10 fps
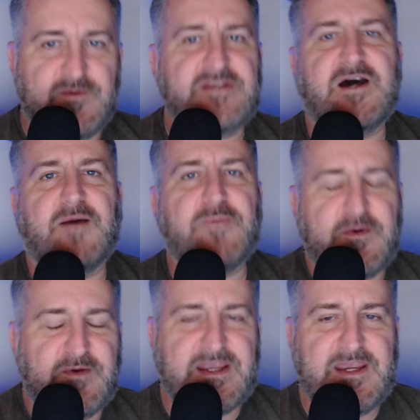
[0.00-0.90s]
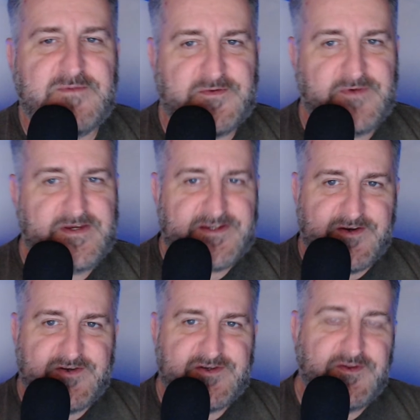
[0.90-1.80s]
topic when it came to
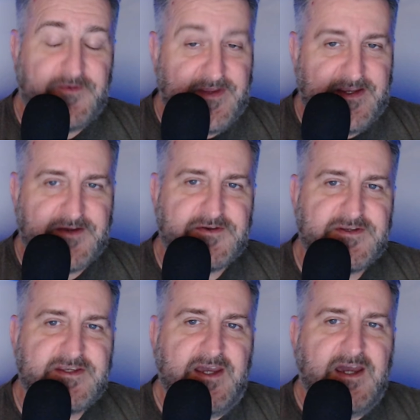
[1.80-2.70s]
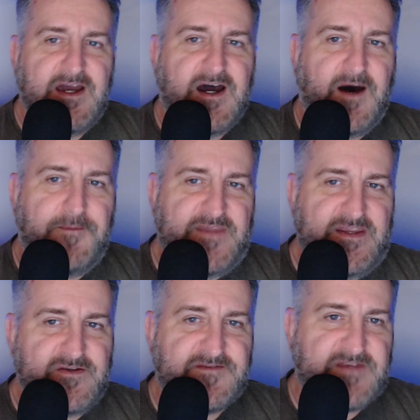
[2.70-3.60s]
research through the years. Uh, the
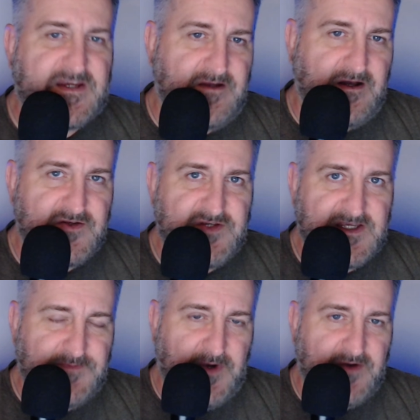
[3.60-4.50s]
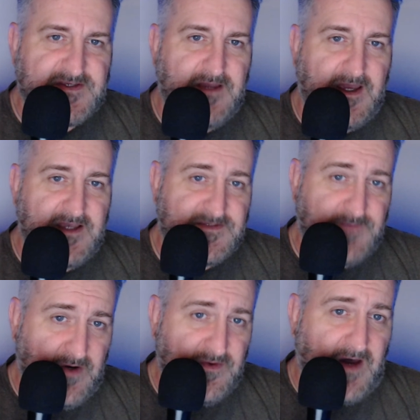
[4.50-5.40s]
use of technology as both as
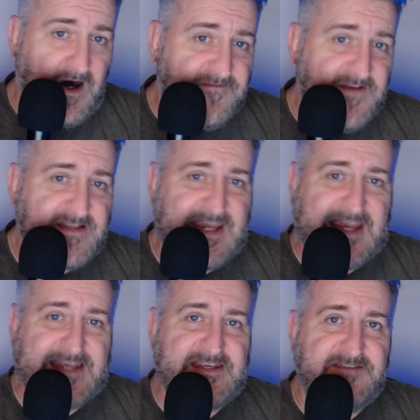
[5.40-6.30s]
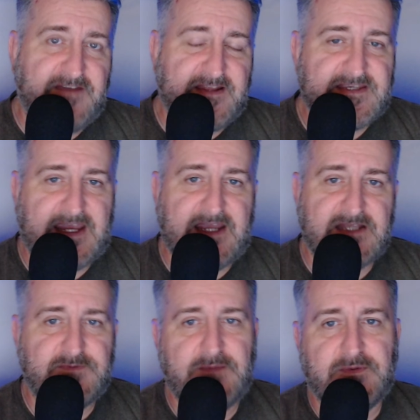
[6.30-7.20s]
both offense and defense
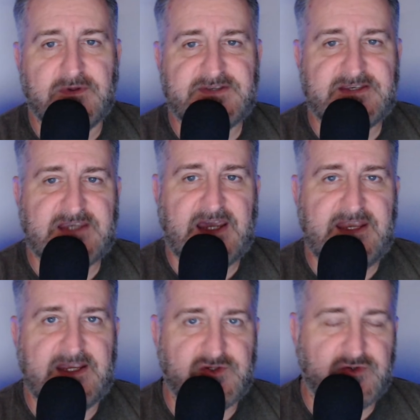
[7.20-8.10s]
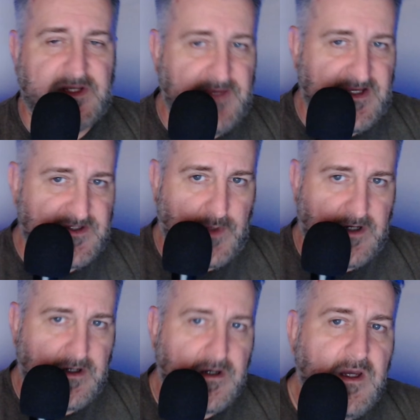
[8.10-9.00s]
against people in society intrigued me as
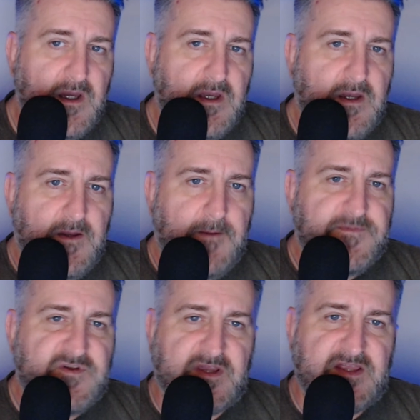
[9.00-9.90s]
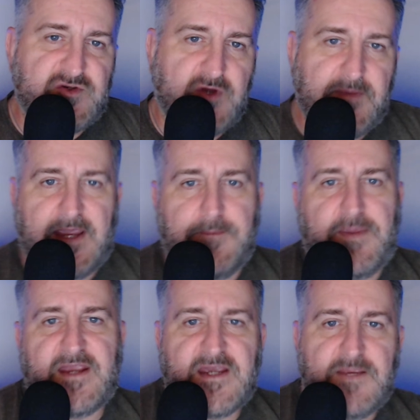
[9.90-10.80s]
well. During the Trump
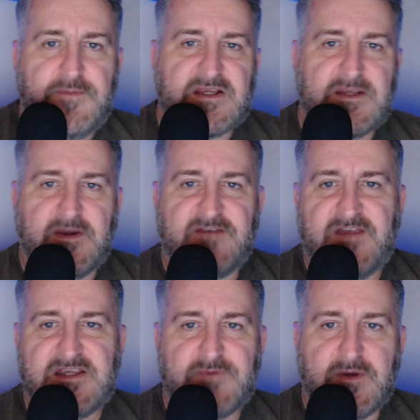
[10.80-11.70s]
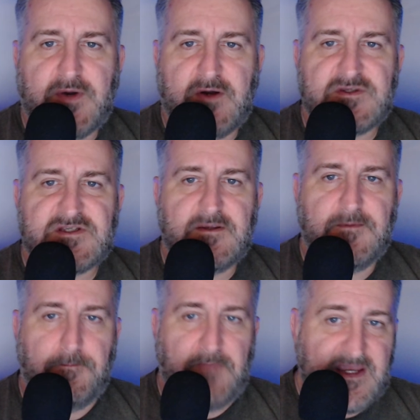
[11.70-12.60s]
campaign, I had picked up on a Facebook post
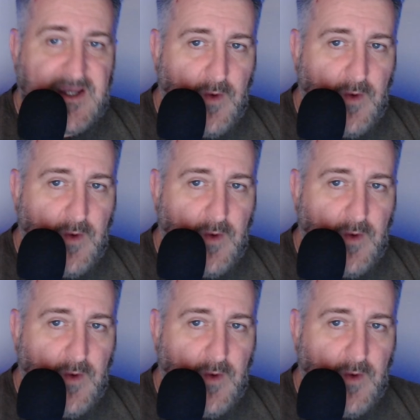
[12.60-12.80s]
making